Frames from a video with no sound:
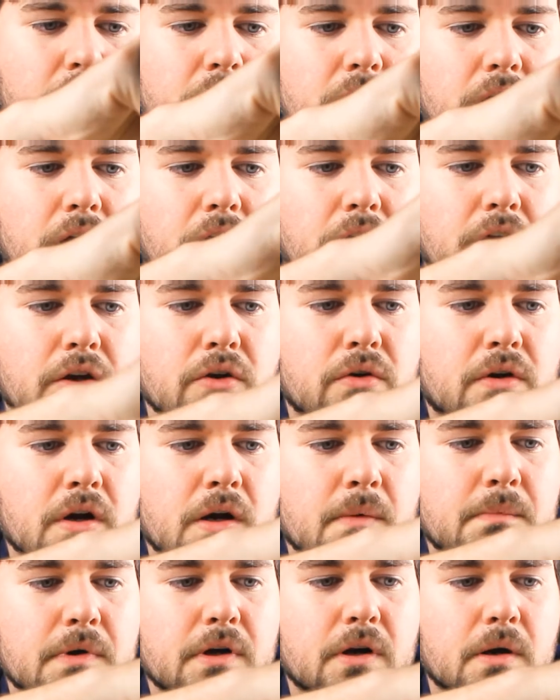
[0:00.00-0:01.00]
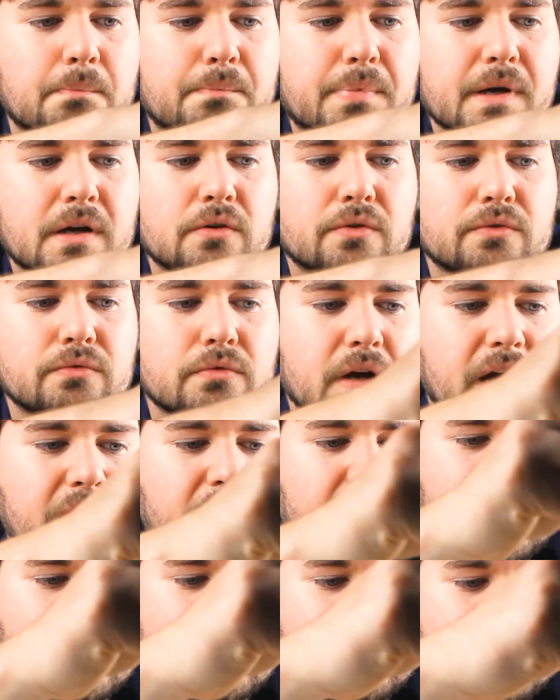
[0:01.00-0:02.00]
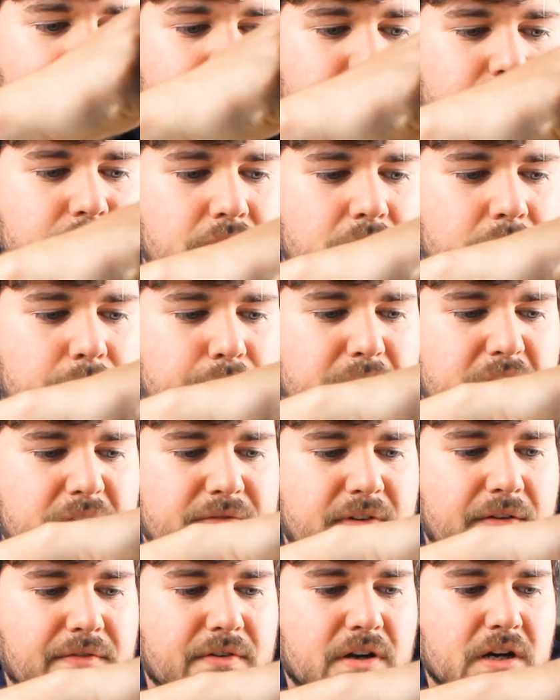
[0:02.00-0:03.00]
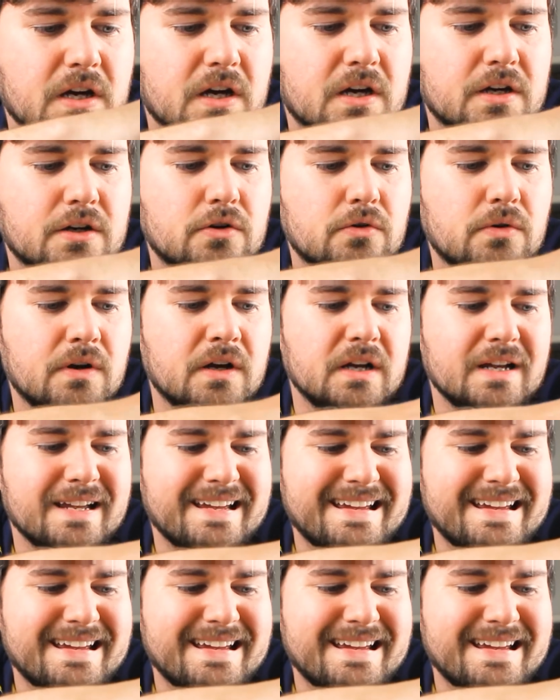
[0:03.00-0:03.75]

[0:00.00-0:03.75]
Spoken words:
a cucumber, a pickled radish, a bit of avocado,